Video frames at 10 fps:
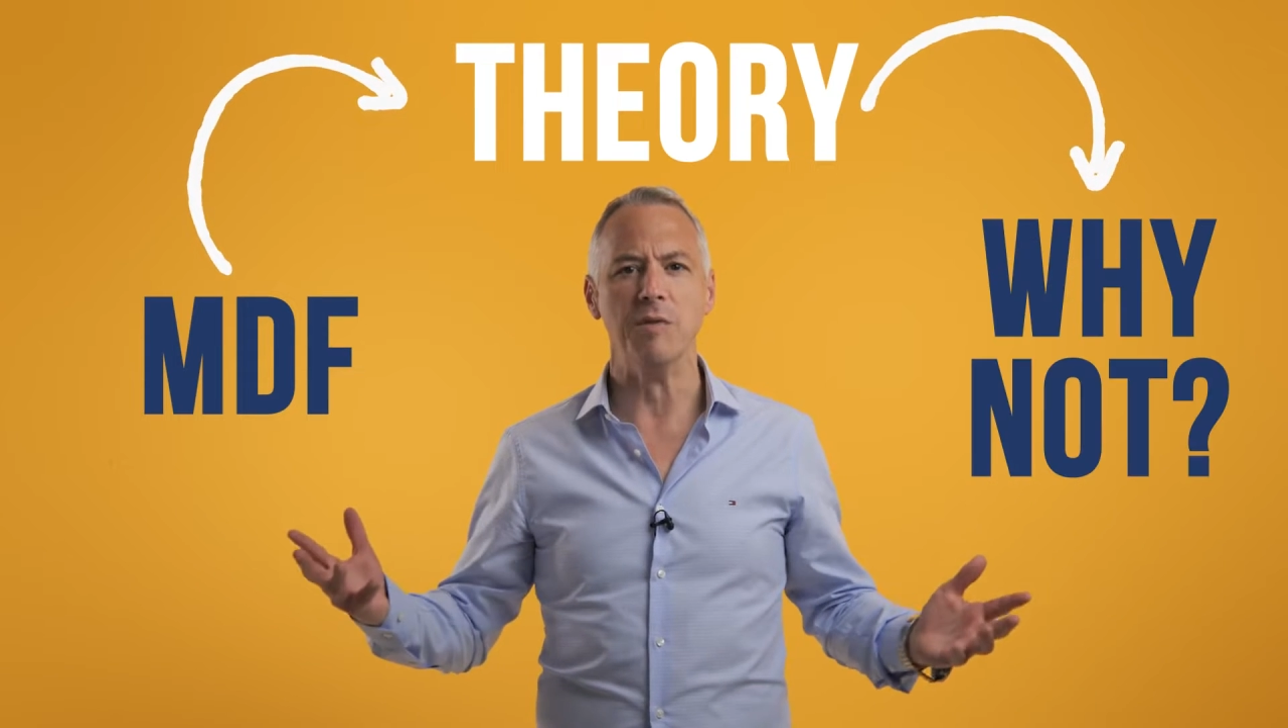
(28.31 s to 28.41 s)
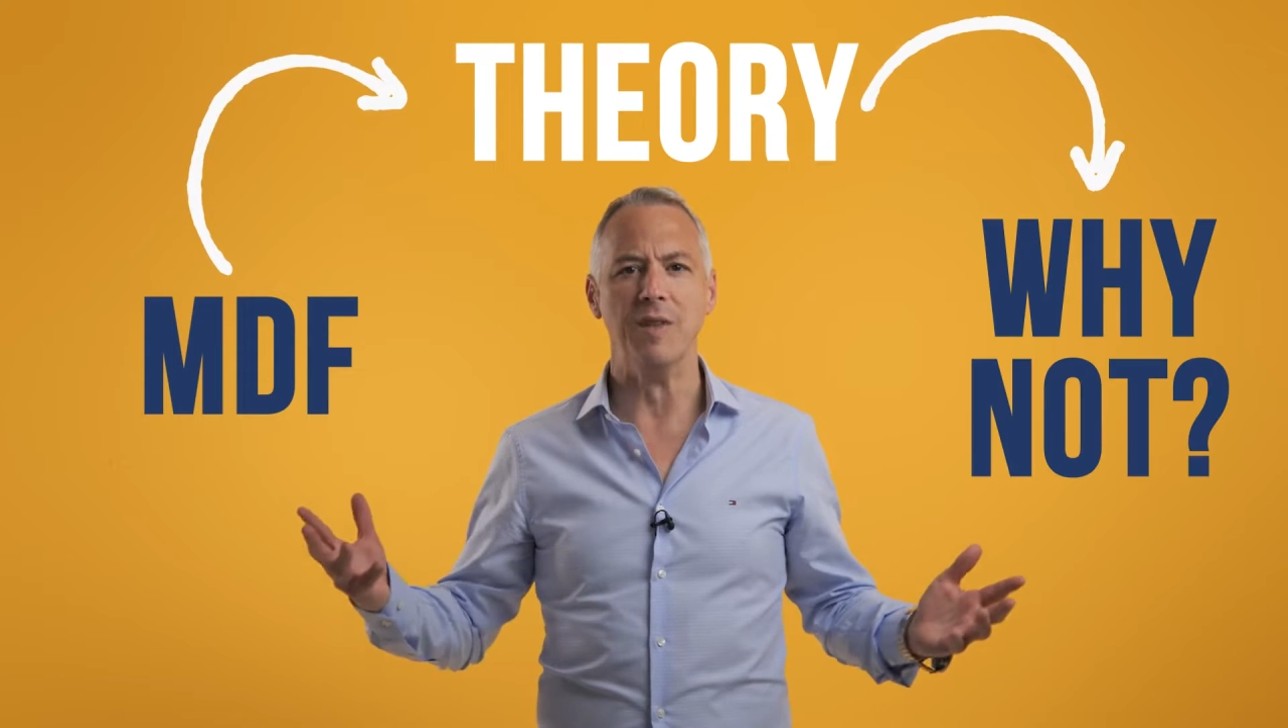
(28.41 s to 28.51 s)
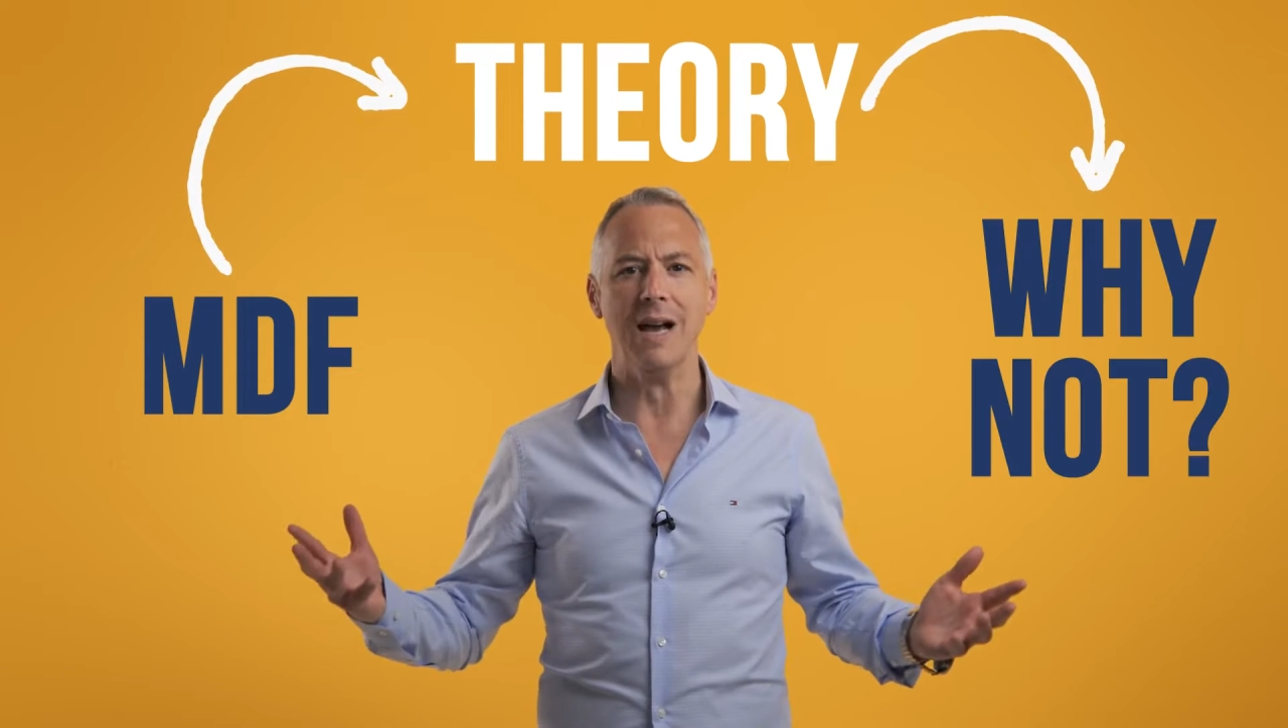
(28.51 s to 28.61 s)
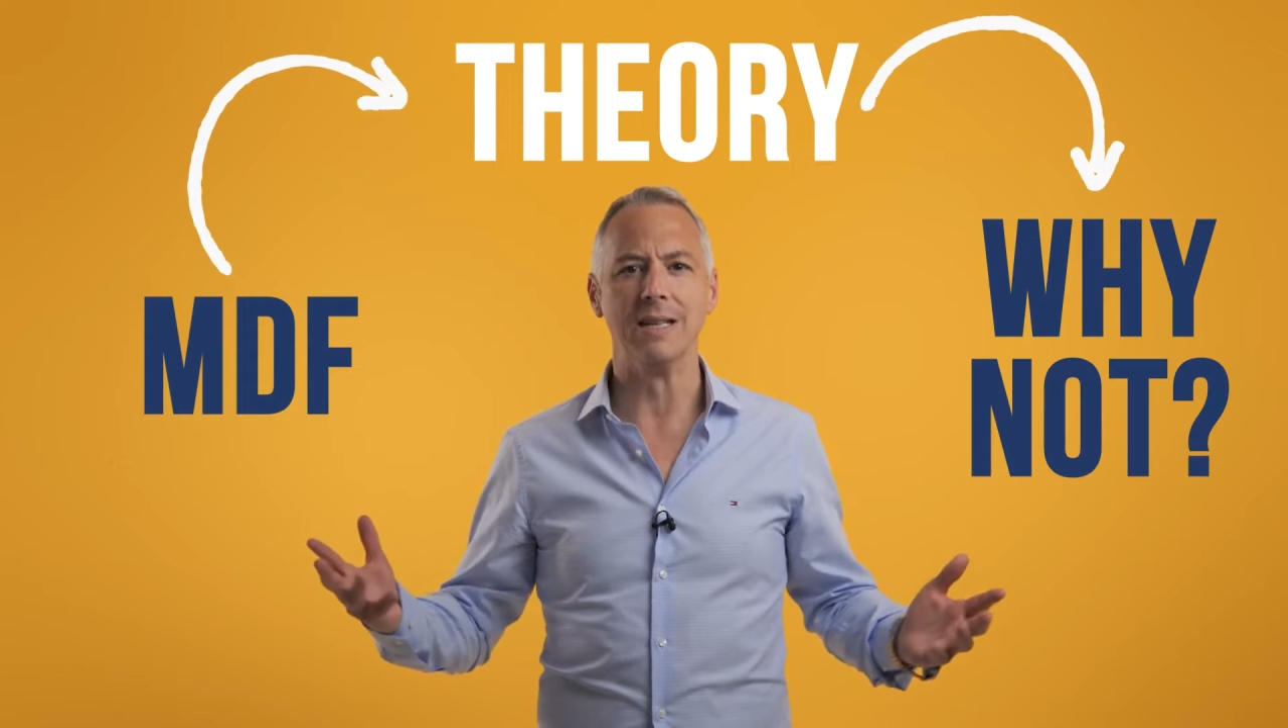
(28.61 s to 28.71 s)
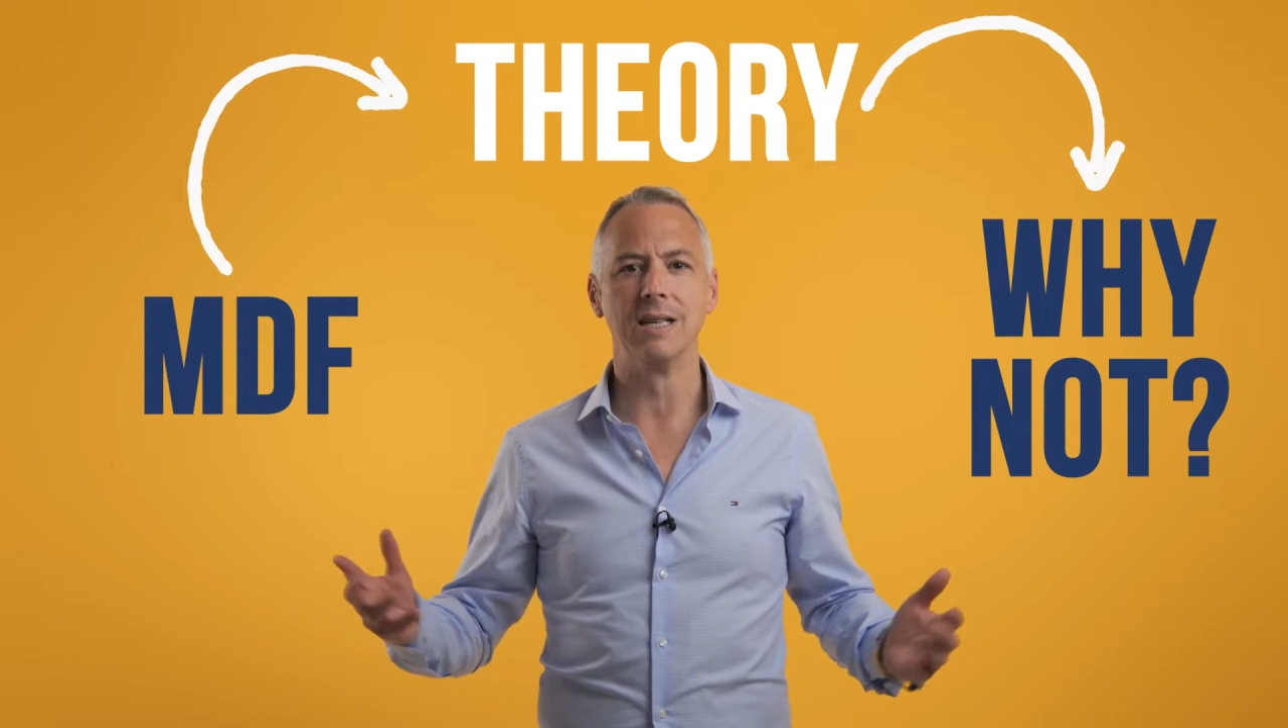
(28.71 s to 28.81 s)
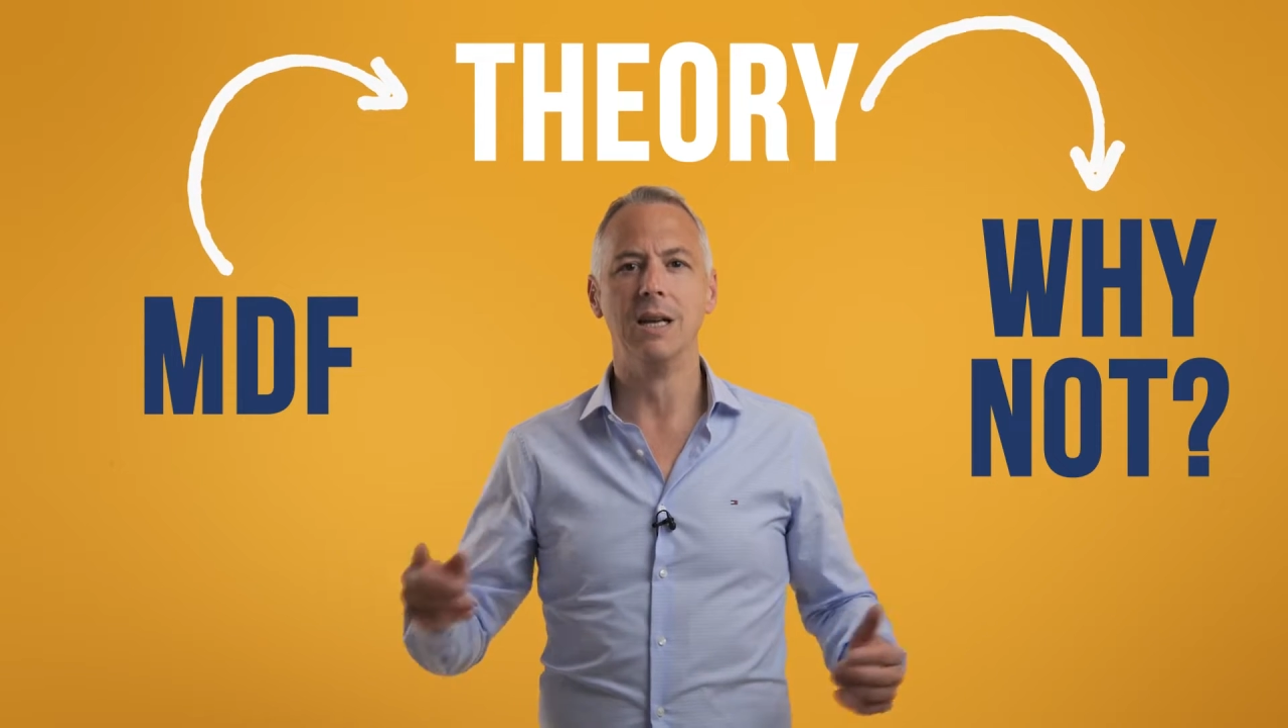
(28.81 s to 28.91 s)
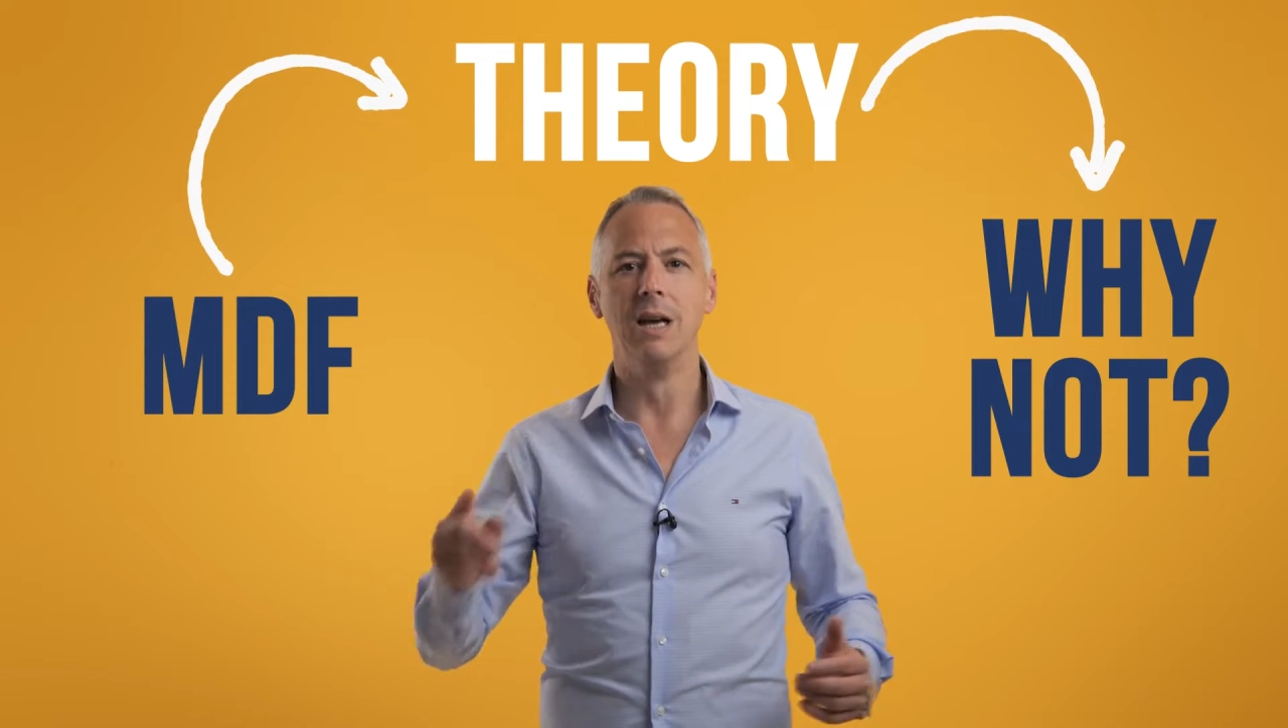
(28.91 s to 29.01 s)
of that?